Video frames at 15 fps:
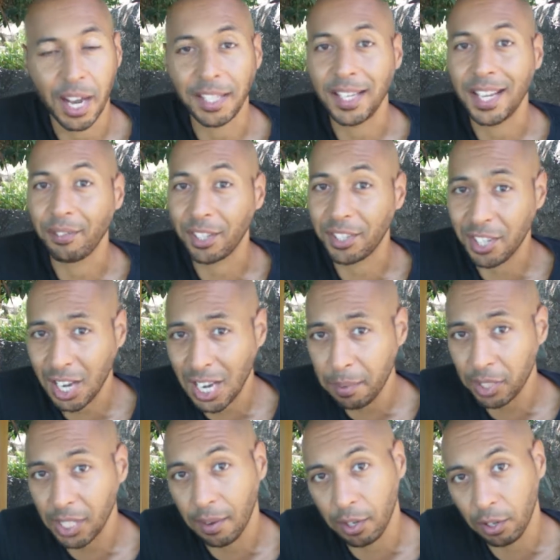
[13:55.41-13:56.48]
I didn't have the time
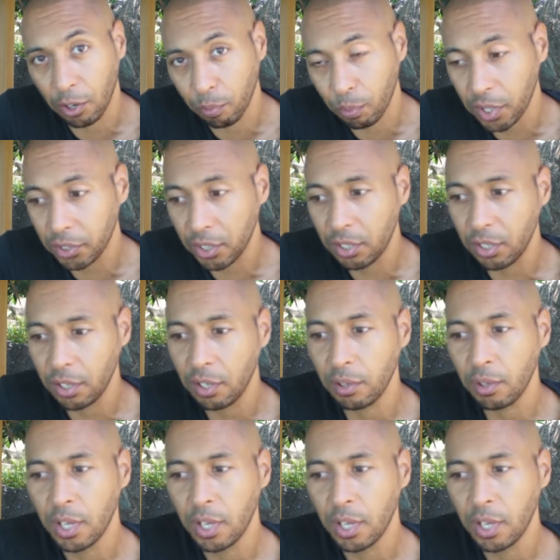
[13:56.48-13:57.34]
because I had a lot of work to do.